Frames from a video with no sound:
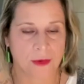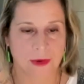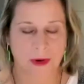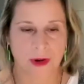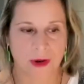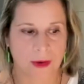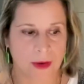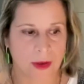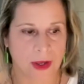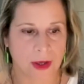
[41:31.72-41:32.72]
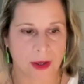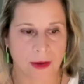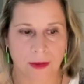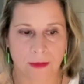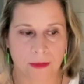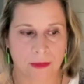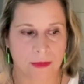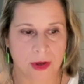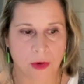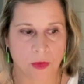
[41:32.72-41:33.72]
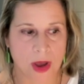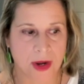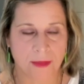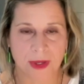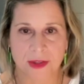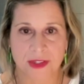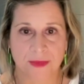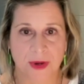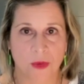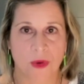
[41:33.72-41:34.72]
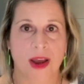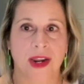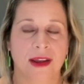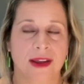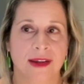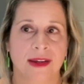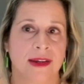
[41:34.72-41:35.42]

or um, marijuana, bales of marijuana